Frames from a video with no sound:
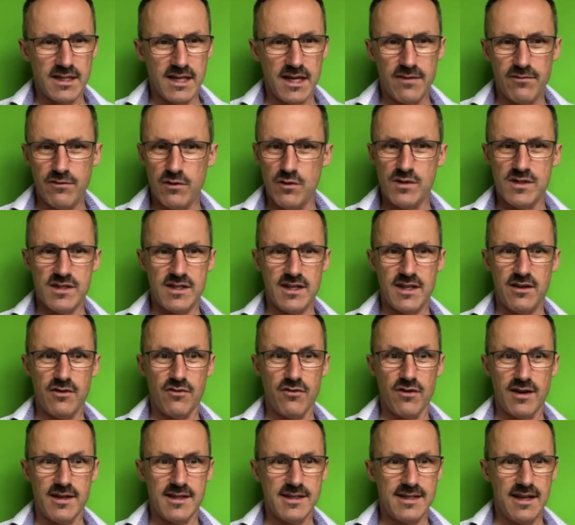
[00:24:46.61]
And if you see your
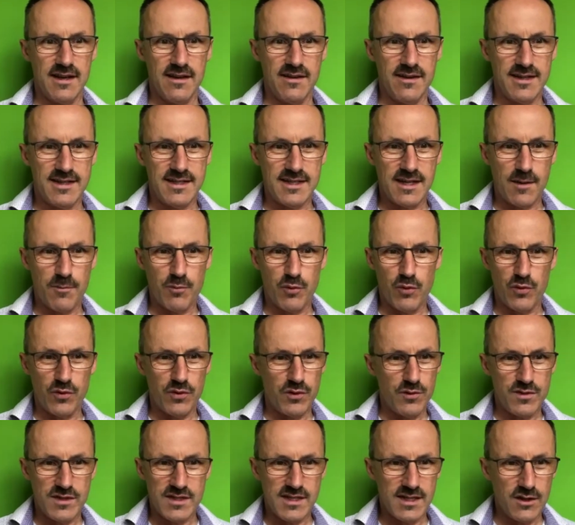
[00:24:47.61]
eyes light up or
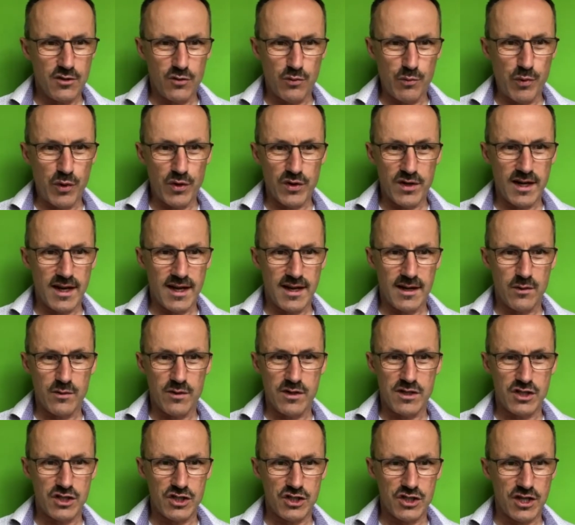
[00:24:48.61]
you see your body
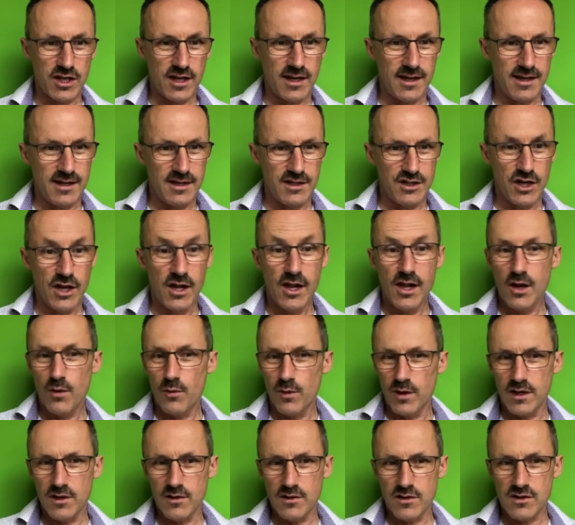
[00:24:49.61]
language change
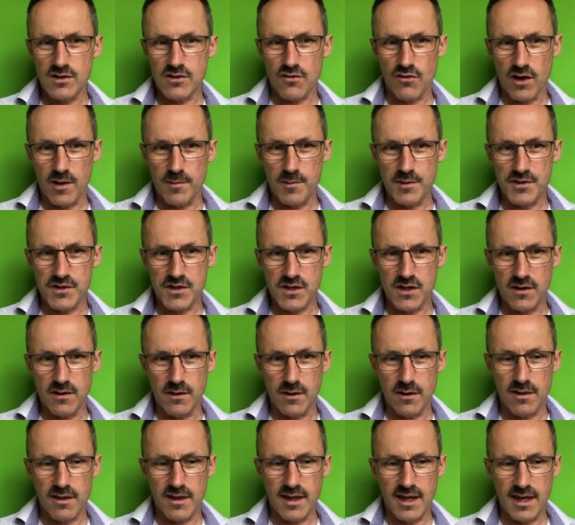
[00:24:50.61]
when you describe a certain
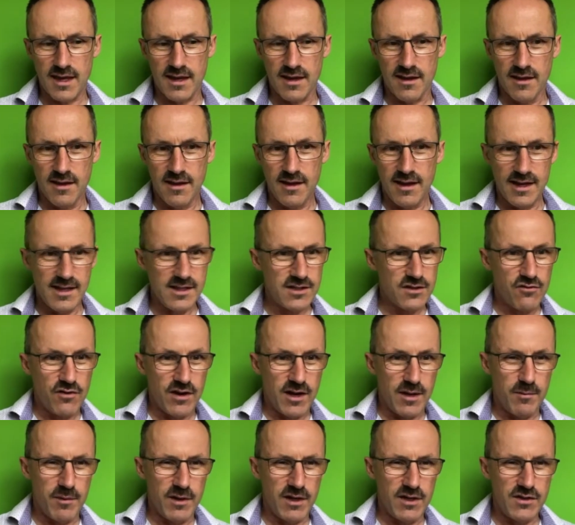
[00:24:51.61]
thing, it's
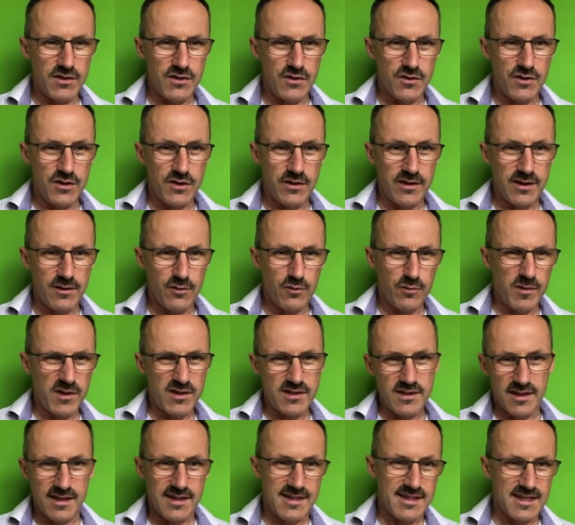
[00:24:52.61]
great because you're doing
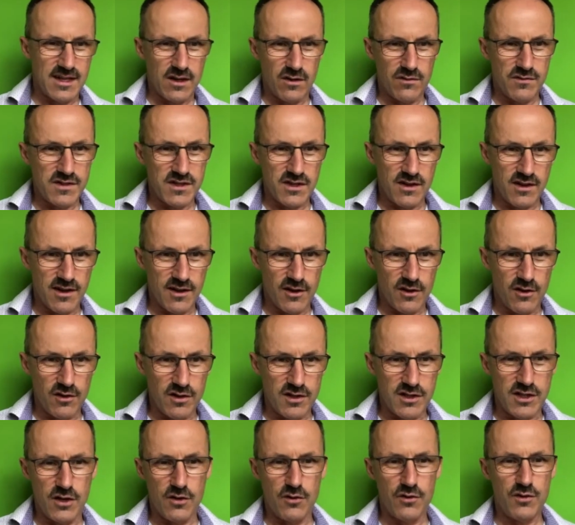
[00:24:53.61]
almost like
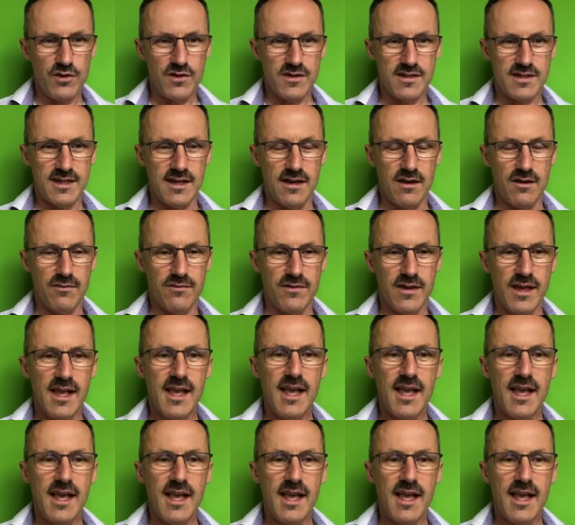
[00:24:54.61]
self-psychology on yourself,